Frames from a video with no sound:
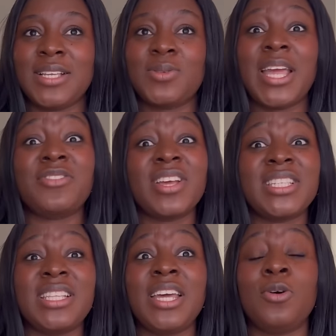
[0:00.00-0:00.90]
So I
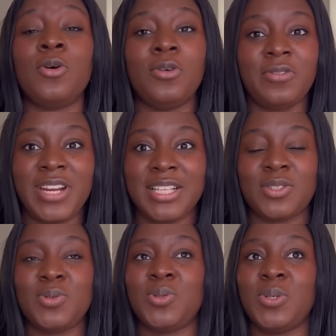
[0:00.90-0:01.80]
translated all of that
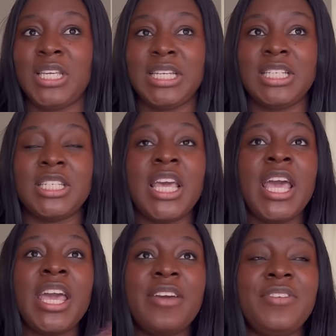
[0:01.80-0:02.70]
to, to English,
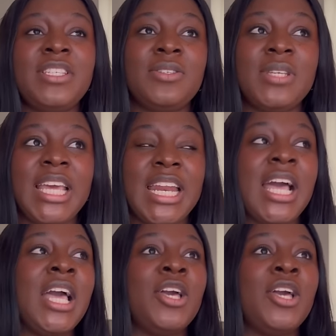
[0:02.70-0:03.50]
everything together.